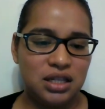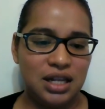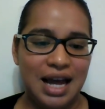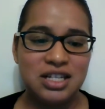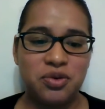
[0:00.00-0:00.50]

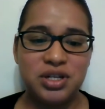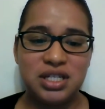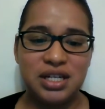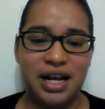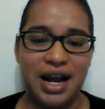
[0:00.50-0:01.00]
The last
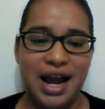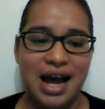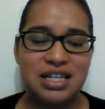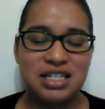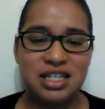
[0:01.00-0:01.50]
question that I
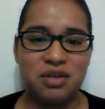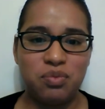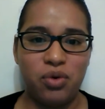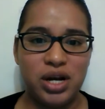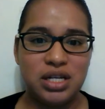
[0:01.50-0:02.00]
asked
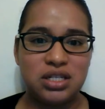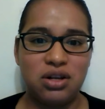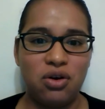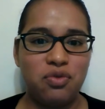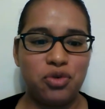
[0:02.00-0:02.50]
him
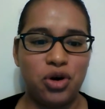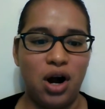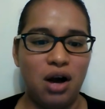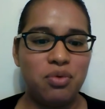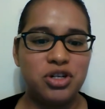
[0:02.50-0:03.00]
was,
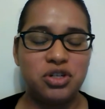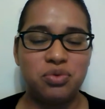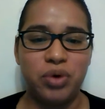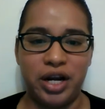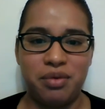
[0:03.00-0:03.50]
overall, would you
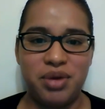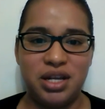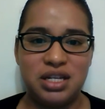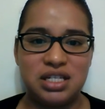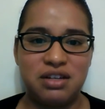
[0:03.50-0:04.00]

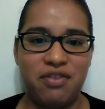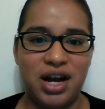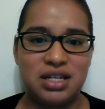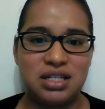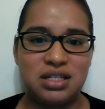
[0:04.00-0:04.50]
recommend this
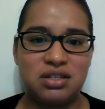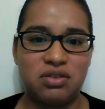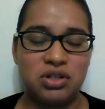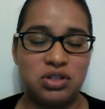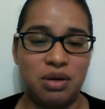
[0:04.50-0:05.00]
device
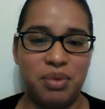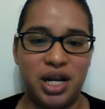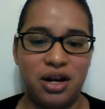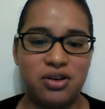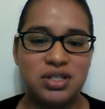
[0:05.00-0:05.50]
to
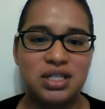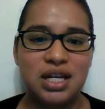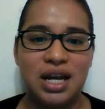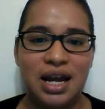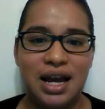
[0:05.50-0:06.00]
somebody else?
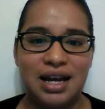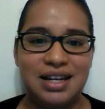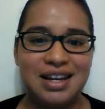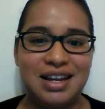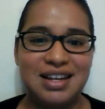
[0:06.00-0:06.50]

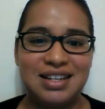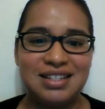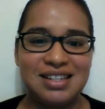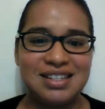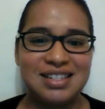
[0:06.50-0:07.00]
And he
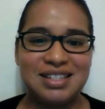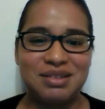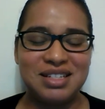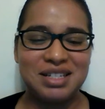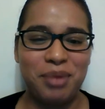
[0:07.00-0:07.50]

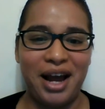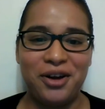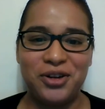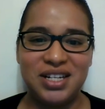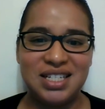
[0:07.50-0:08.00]
just
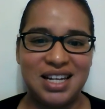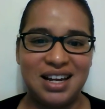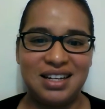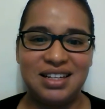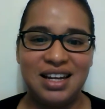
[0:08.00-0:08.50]
smiled and
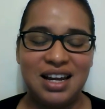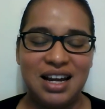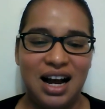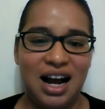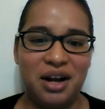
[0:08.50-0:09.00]
said,
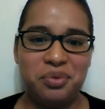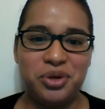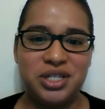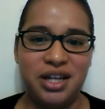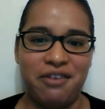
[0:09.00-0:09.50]
I
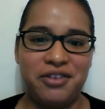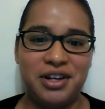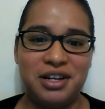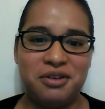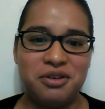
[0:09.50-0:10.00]
would
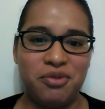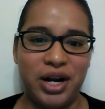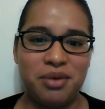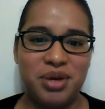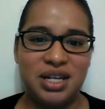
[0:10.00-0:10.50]
definitely
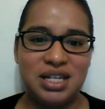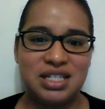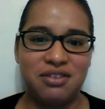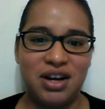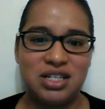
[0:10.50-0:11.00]
recommend this
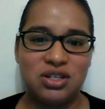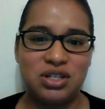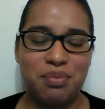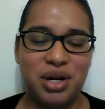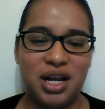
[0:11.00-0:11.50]
device to
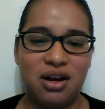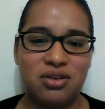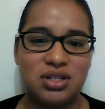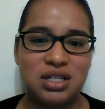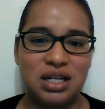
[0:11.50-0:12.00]
somebody
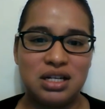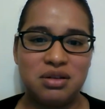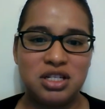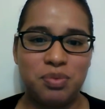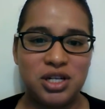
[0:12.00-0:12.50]
else,
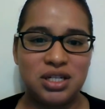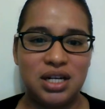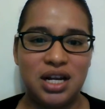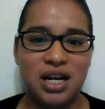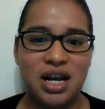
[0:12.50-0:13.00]

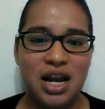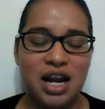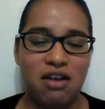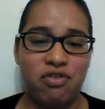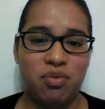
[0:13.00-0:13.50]
especially
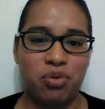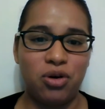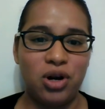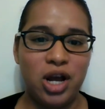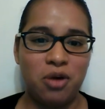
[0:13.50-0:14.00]
if it
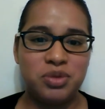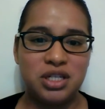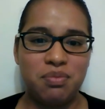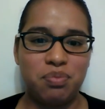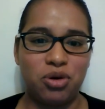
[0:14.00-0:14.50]
helps
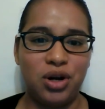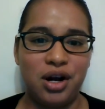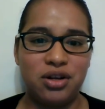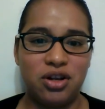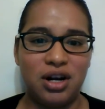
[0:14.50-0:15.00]
them
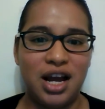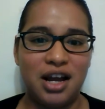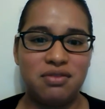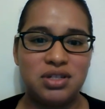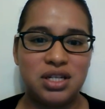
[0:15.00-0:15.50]
prolong their
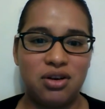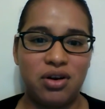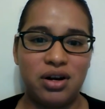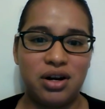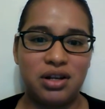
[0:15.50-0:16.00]
lives here
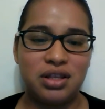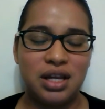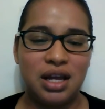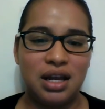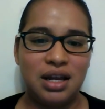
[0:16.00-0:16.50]
on Earth.
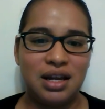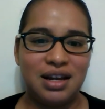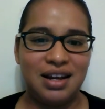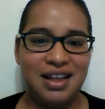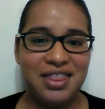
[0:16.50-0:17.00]

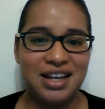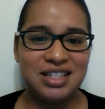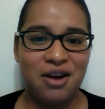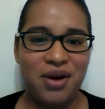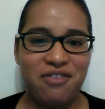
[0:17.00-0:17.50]

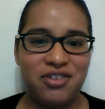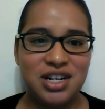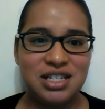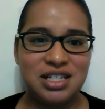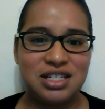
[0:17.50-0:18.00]
That's how I
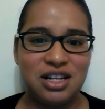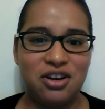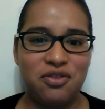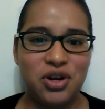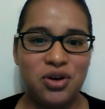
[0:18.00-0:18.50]
finished this
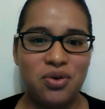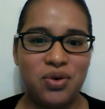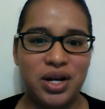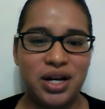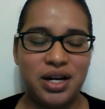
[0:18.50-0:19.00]
interview,
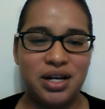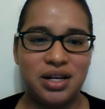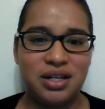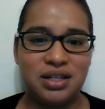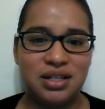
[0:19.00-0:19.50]

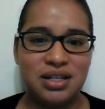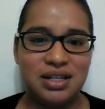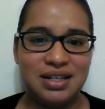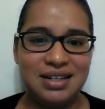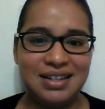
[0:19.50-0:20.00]
and
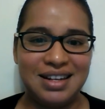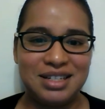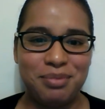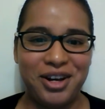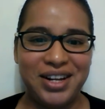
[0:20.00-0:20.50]

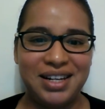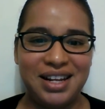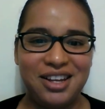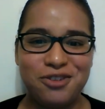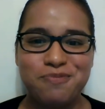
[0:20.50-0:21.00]
that's about it.
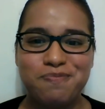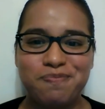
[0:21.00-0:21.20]
Thank you.